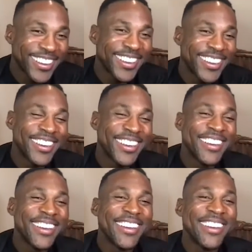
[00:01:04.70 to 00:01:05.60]

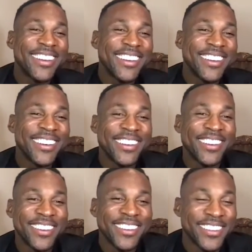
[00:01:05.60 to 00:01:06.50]

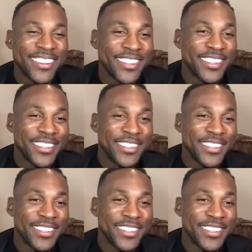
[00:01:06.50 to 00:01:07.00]
(not speaking)